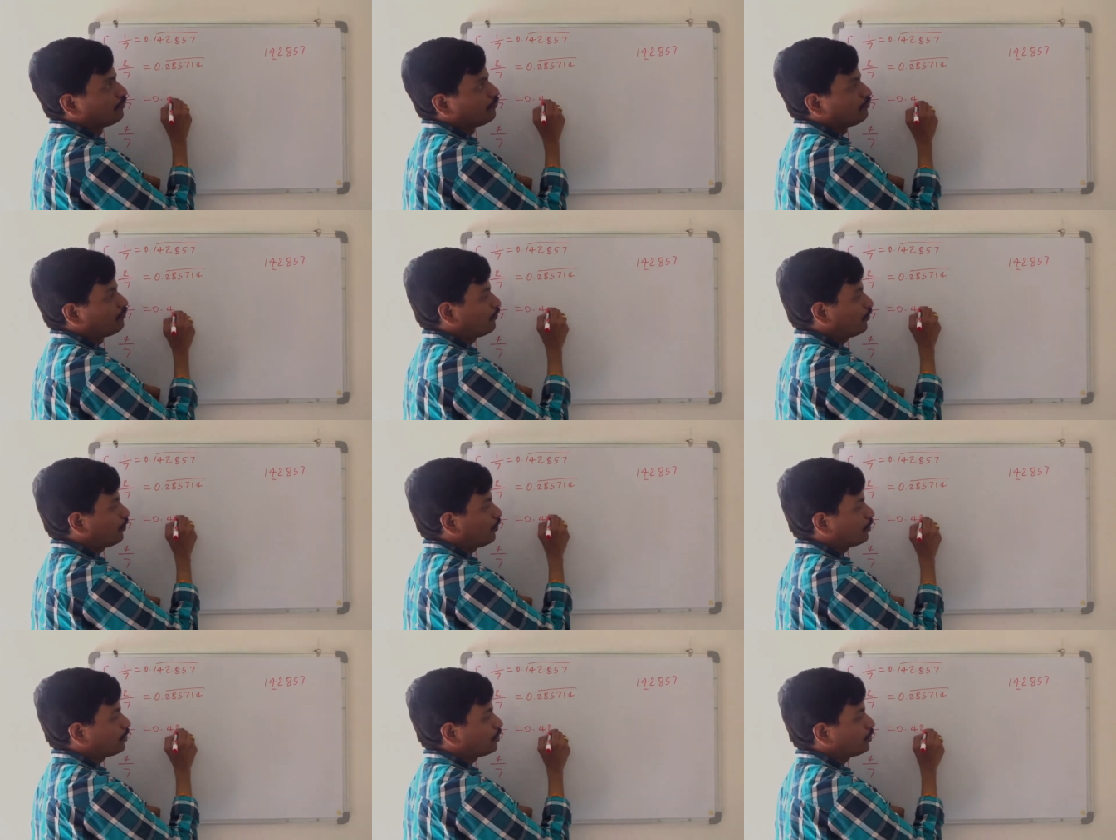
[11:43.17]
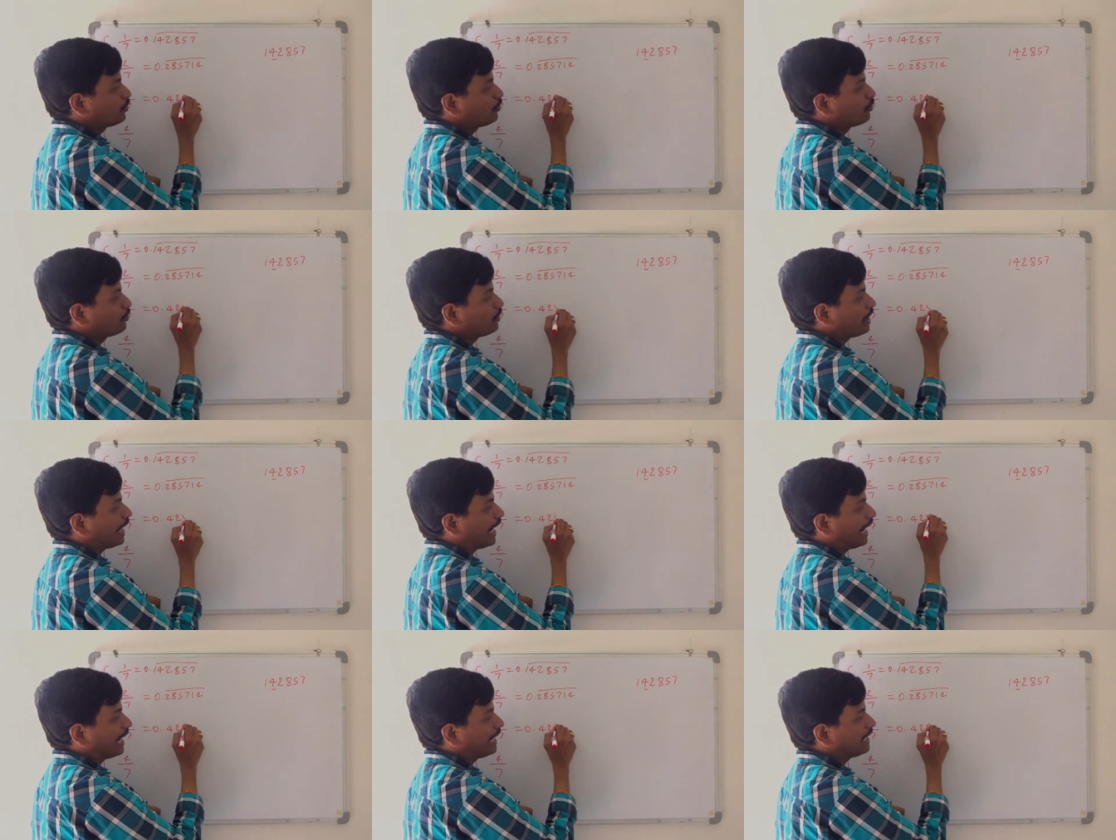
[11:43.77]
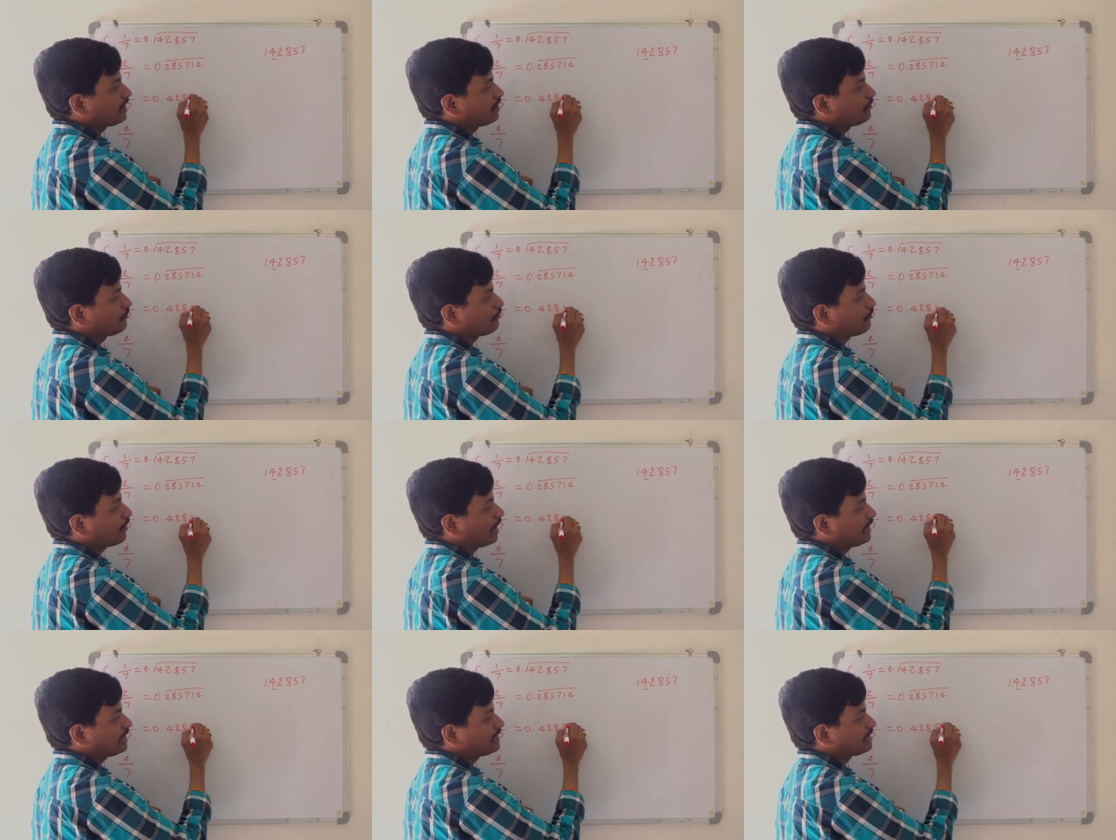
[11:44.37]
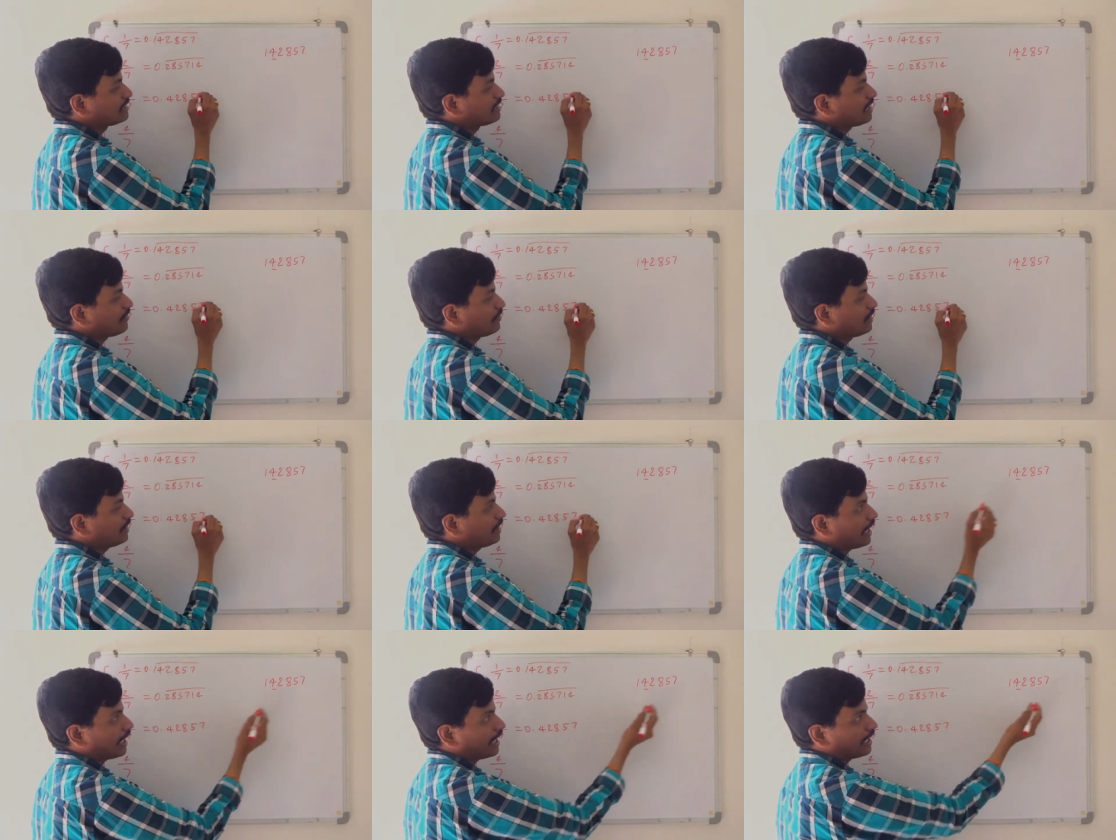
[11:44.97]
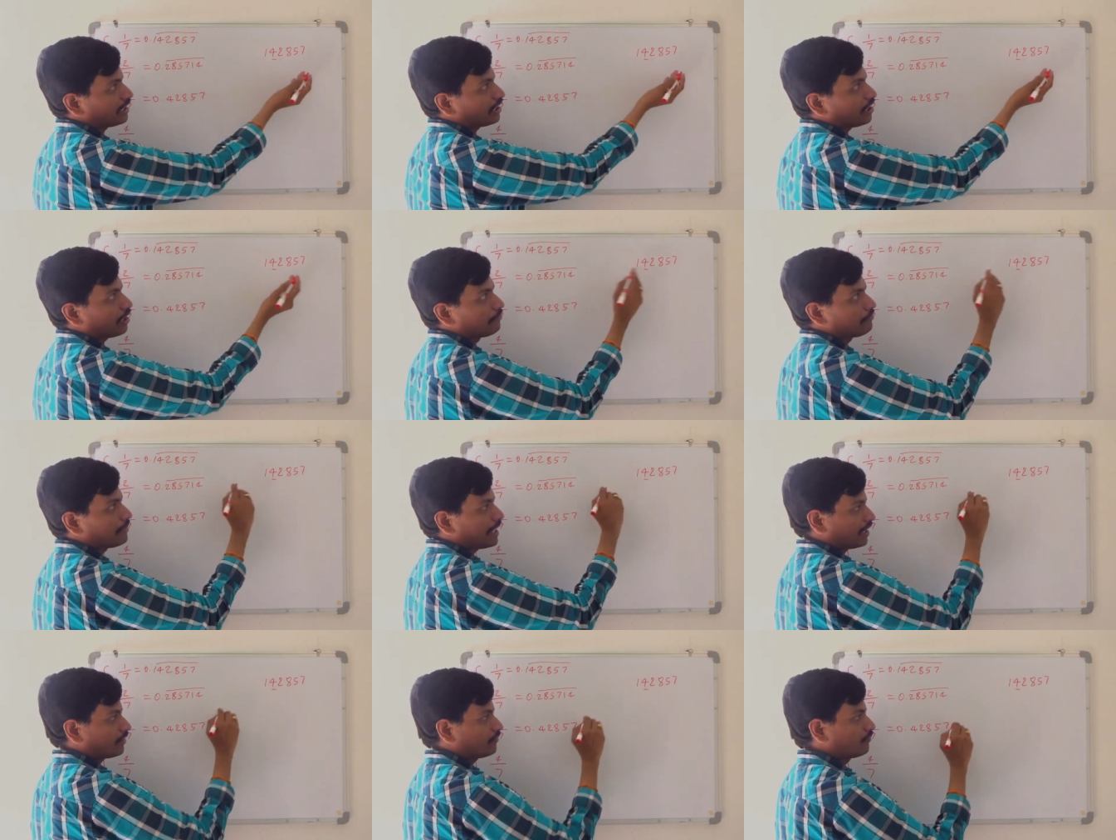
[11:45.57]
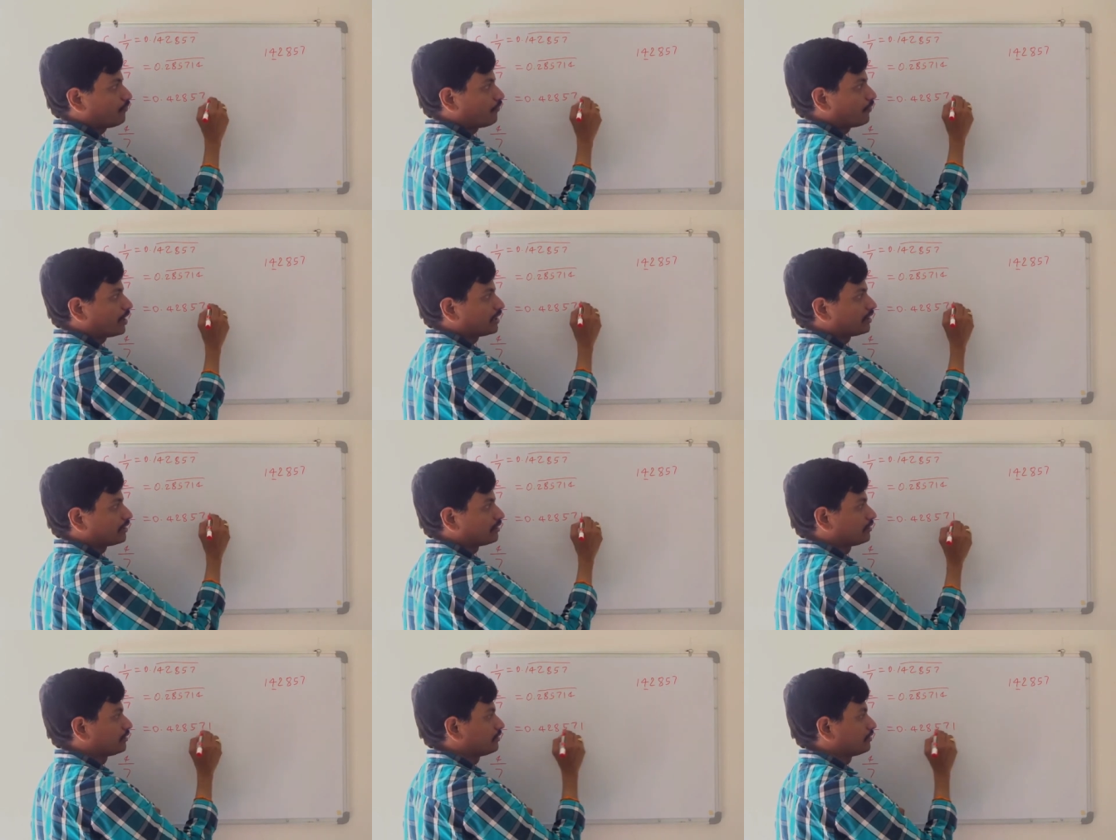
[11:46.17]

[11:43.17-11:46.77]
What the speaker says: 42857 and come back 1.